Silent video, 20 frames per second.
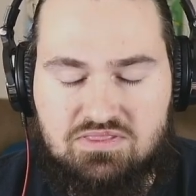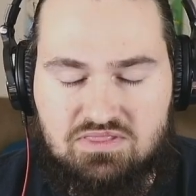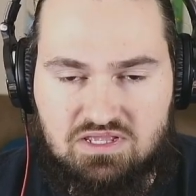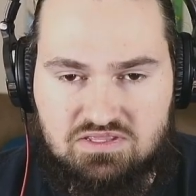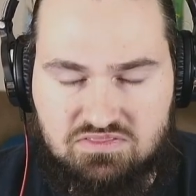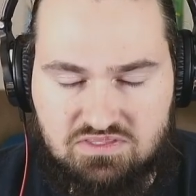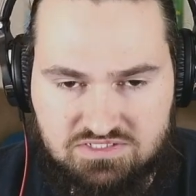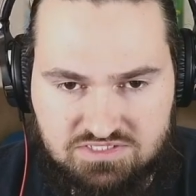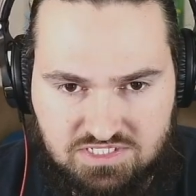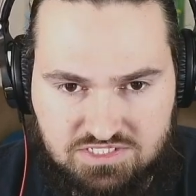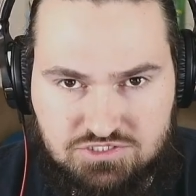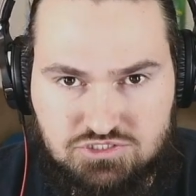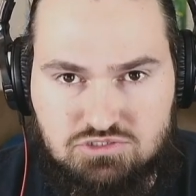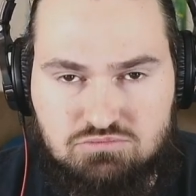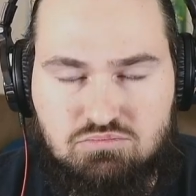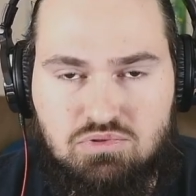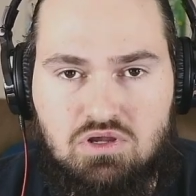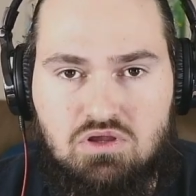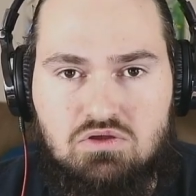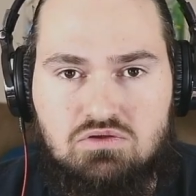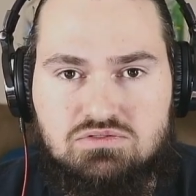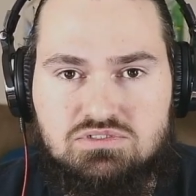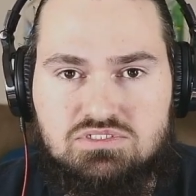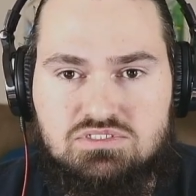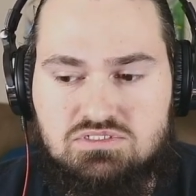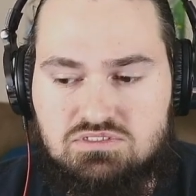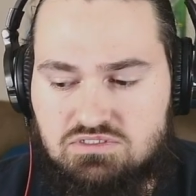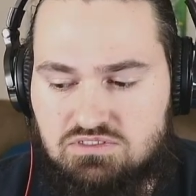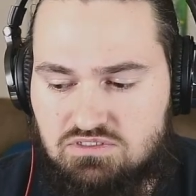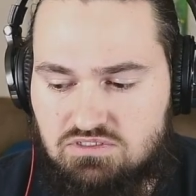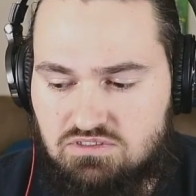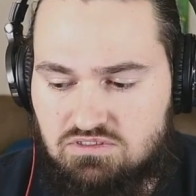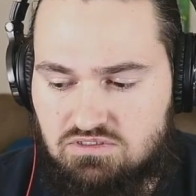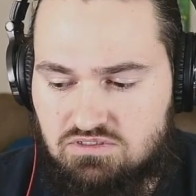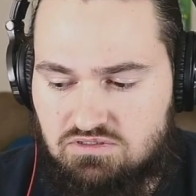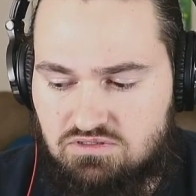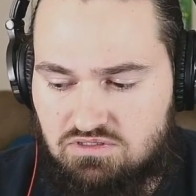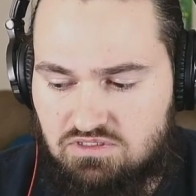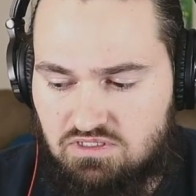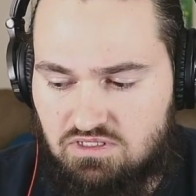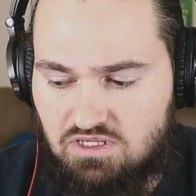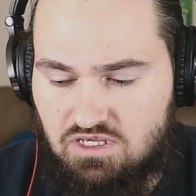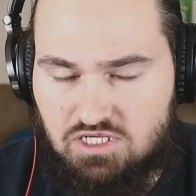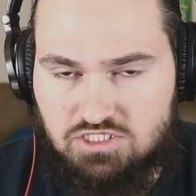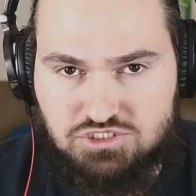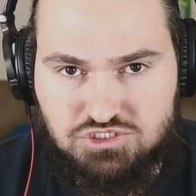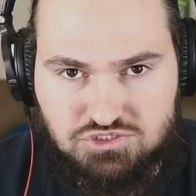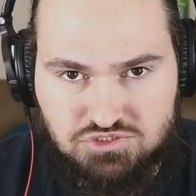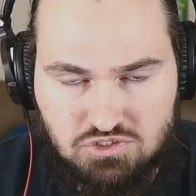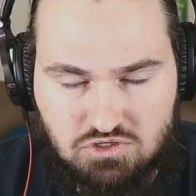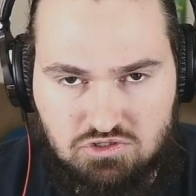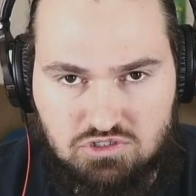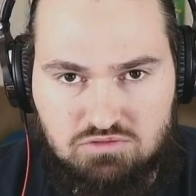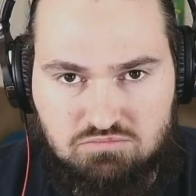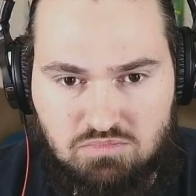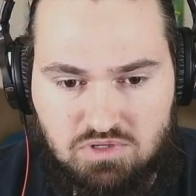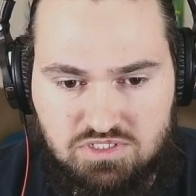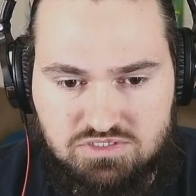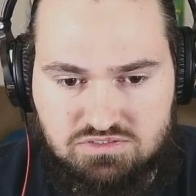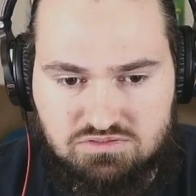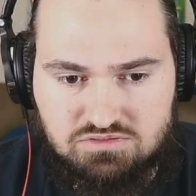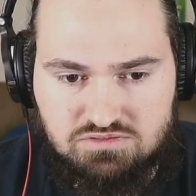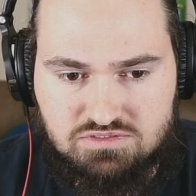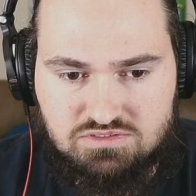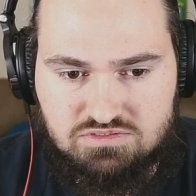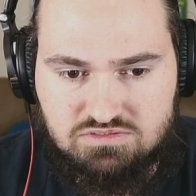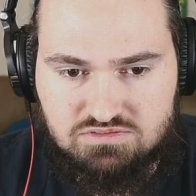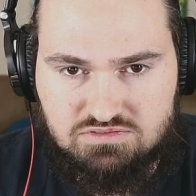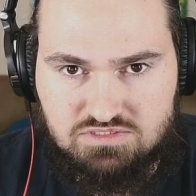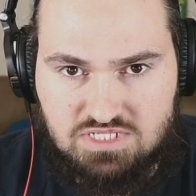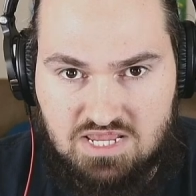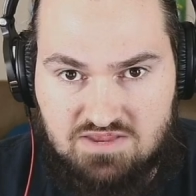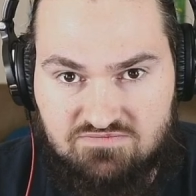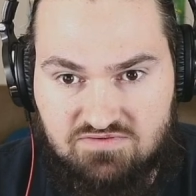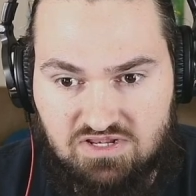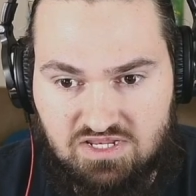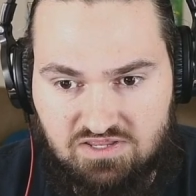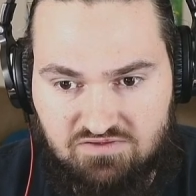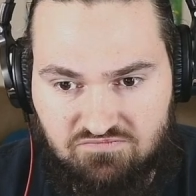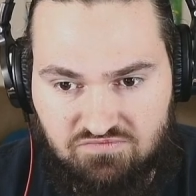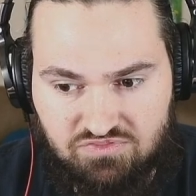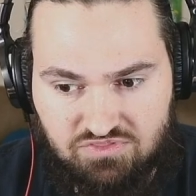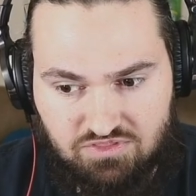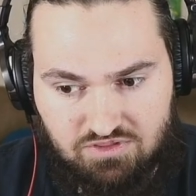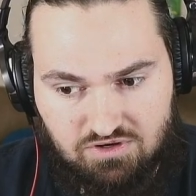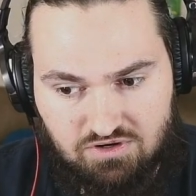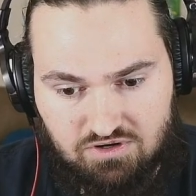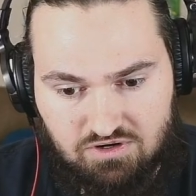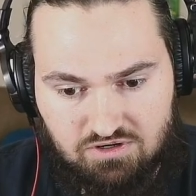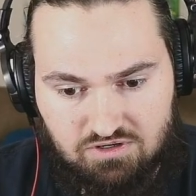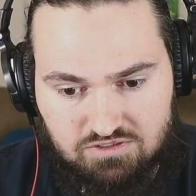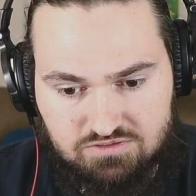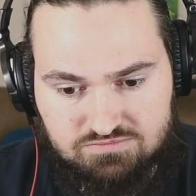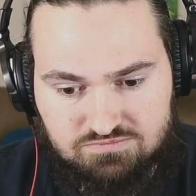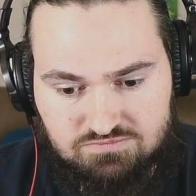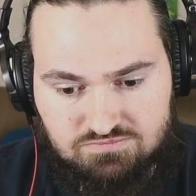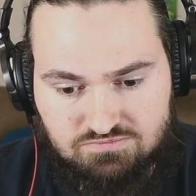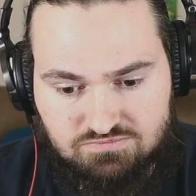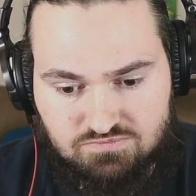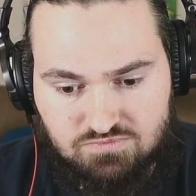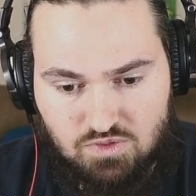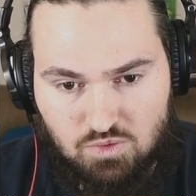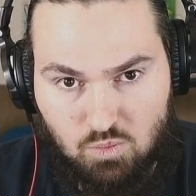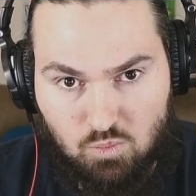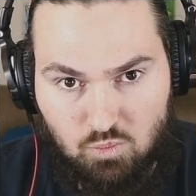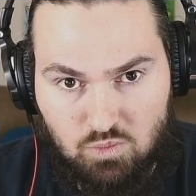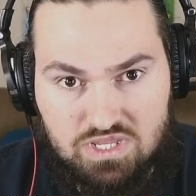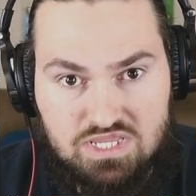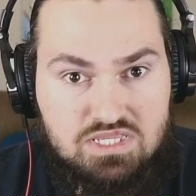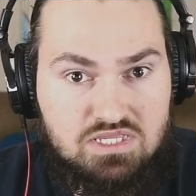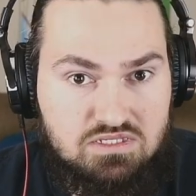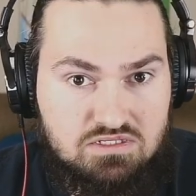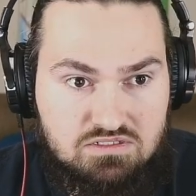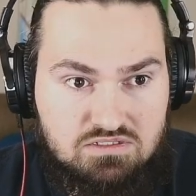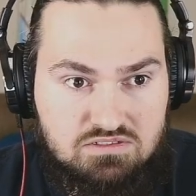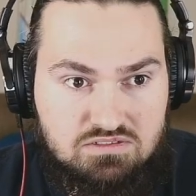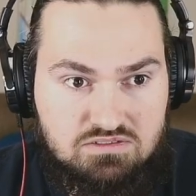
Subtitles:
denser bones, the stronger muscles. Even if they're weakened,